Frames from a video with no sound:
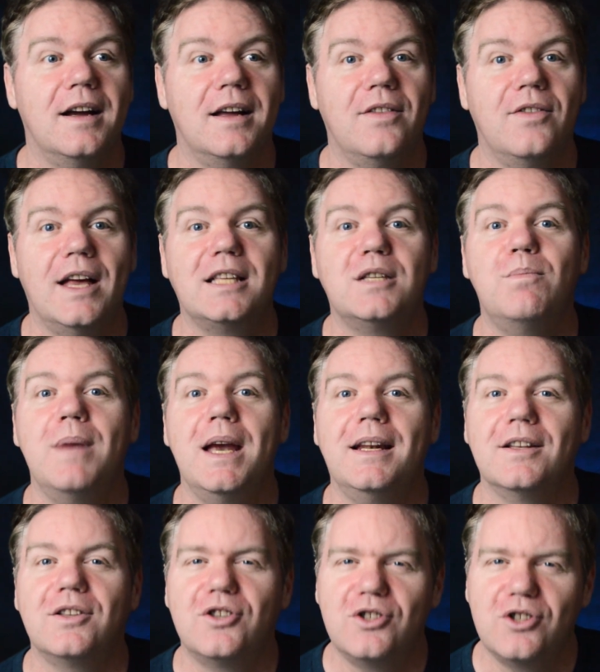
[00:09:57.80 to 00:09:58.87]
that's made
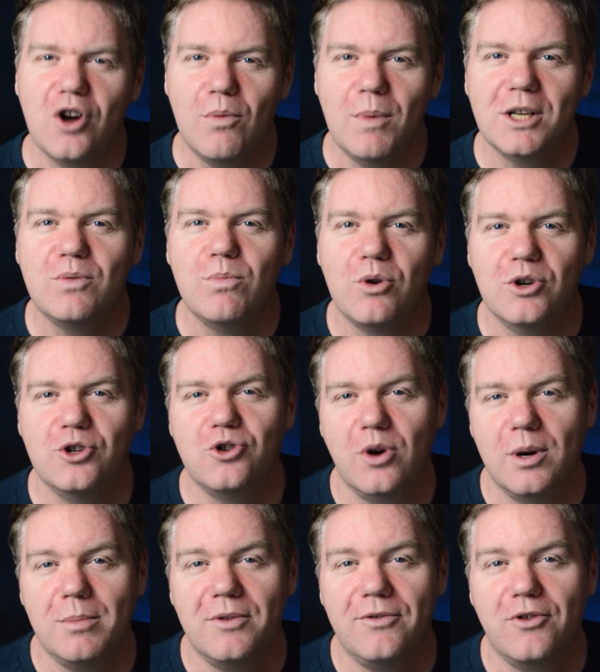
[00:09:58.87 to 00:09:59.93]
it so much more
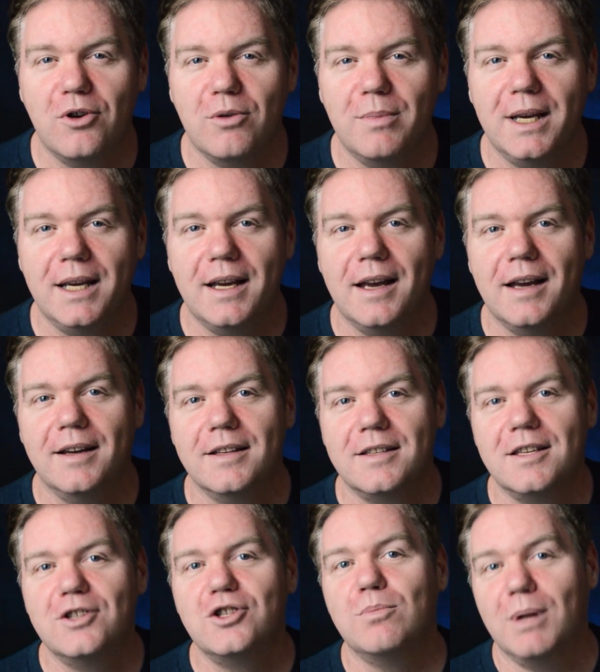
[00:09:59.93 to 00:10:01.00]
enjoyable for me, and
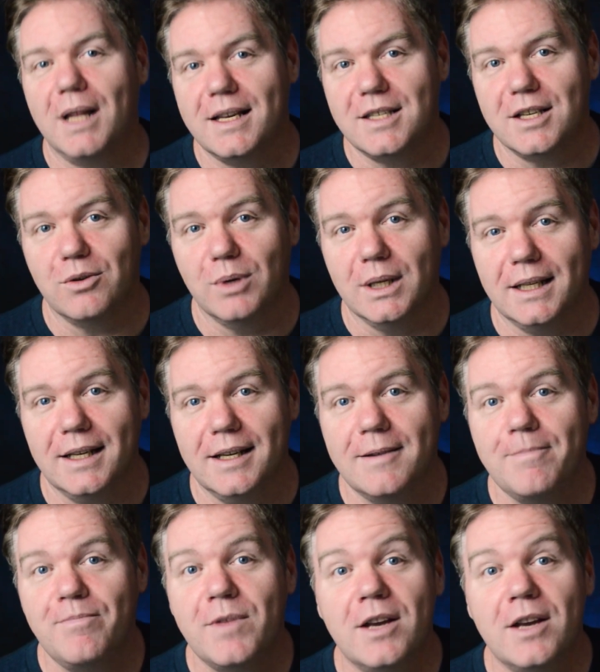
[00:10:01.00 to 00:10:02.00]
it's such a blessing, really.